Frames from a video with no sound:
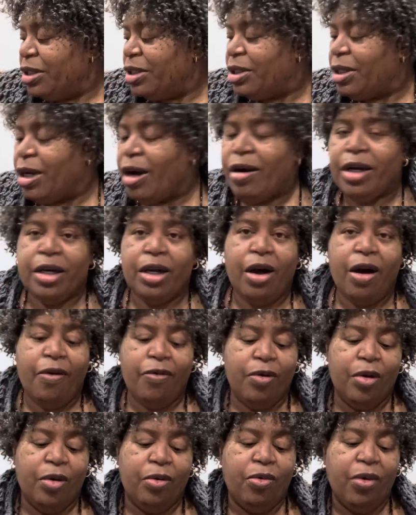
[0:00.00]
started off
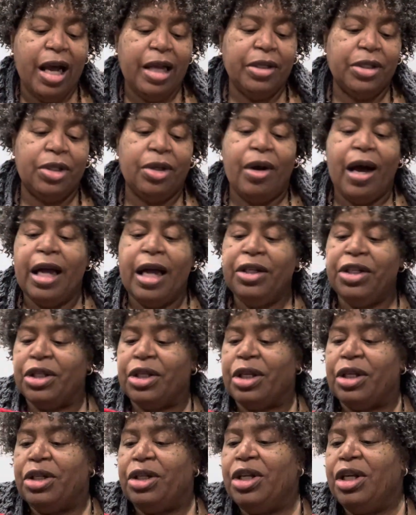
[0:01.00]
with white, so I just
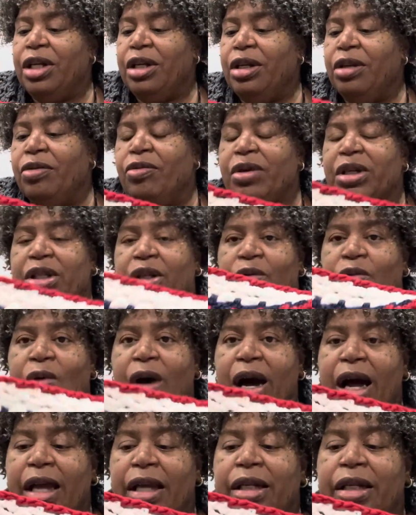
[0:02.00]
continued with the
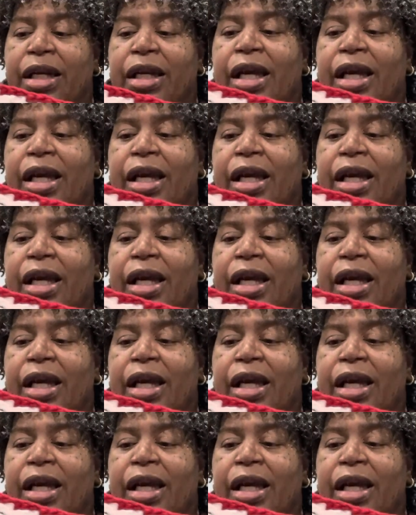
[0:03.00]
white,